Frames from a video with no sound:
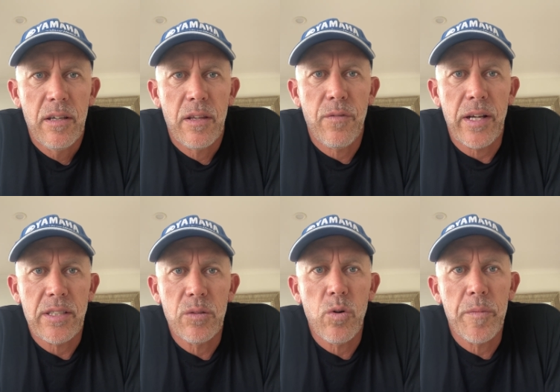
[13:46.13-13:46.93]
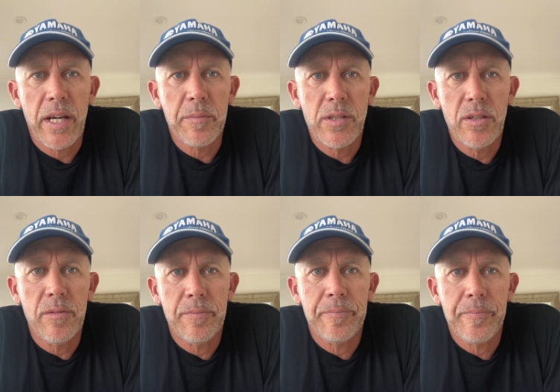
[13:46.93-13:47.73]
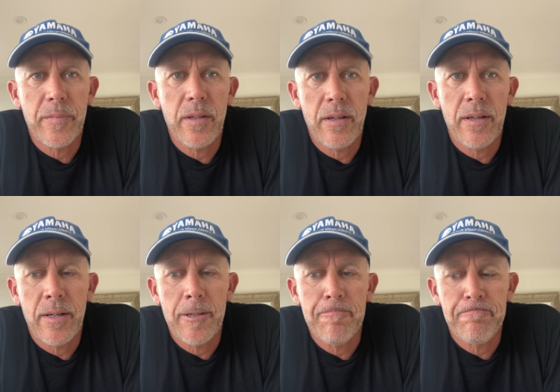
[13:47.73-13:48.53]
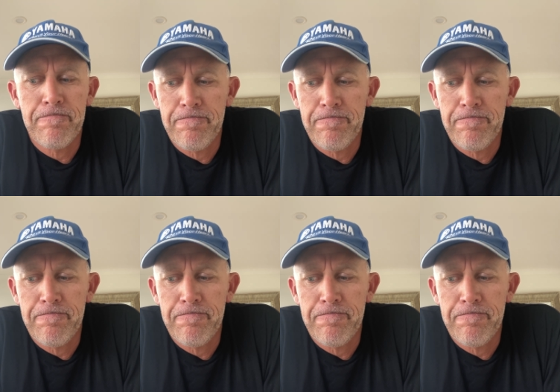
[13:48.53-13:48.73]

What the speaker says: The flats are warming up too, and